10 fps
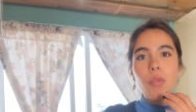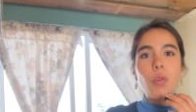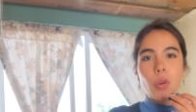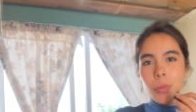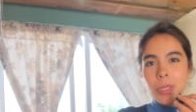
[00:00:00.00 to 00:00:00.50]

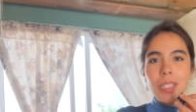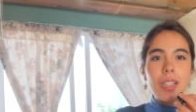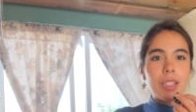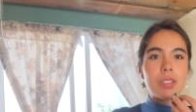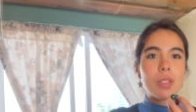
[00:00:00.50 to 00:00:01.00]
for
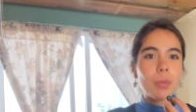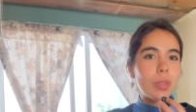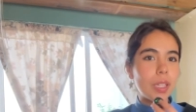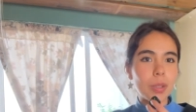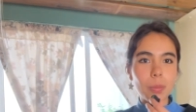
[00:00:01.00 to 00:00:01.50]
me and
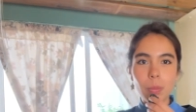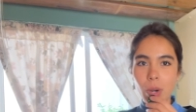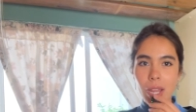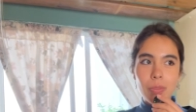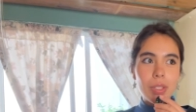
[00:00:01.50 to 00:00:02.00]
something
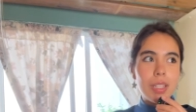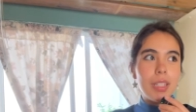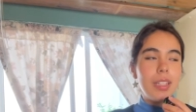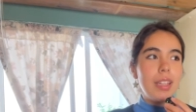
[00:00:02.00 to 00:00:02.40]
private.